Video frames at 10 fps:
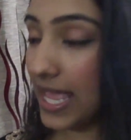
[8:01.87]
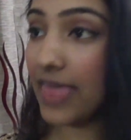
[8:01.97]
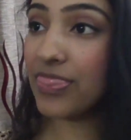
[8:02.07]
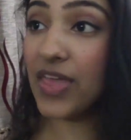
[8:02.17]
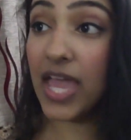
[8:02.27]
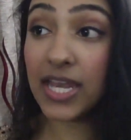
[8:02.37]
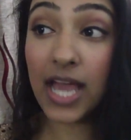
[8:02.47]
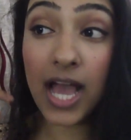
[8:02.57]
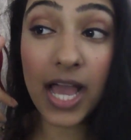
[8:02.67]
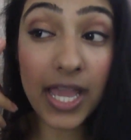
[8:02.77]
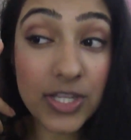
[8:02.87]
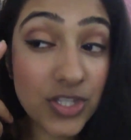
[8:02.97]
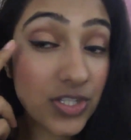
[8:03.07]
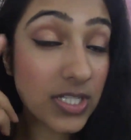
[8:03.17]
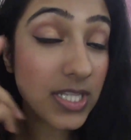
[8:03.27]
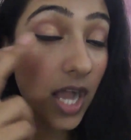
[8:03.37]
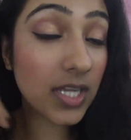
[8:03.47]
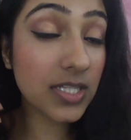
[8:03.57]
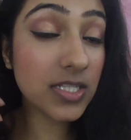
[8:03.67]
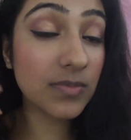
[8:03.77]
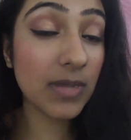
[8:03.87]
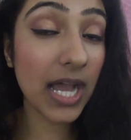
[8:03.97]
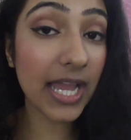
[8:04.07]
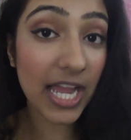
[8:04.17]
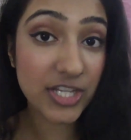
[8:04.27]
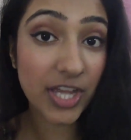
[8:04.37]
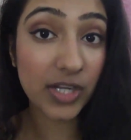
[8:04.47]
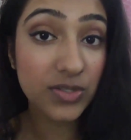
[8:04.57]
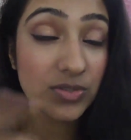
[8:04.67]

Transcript: And then I just darkened my eyeshadow.